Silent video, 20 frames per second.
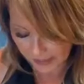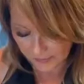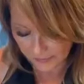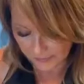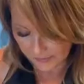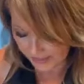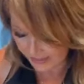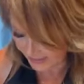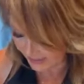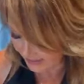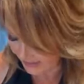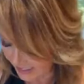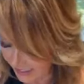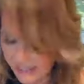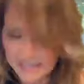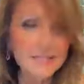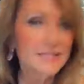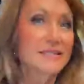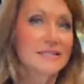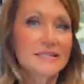when it was
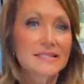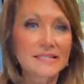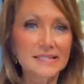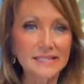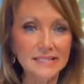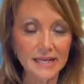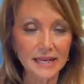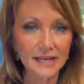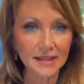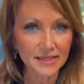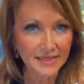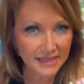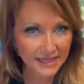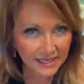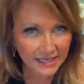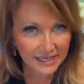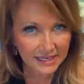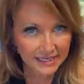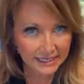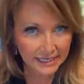
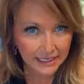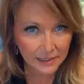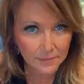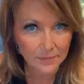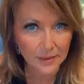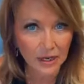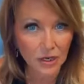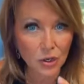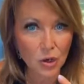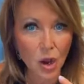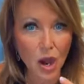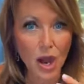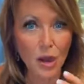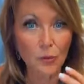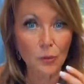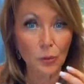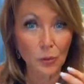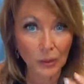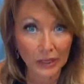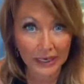thickening, but
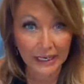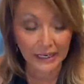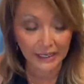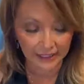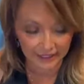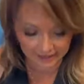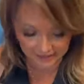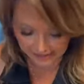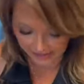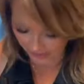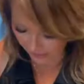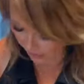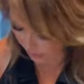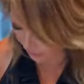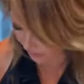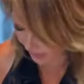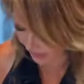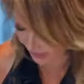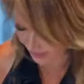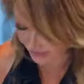not really thick,
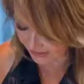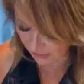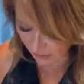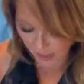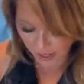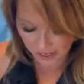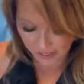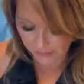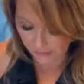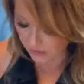okay? So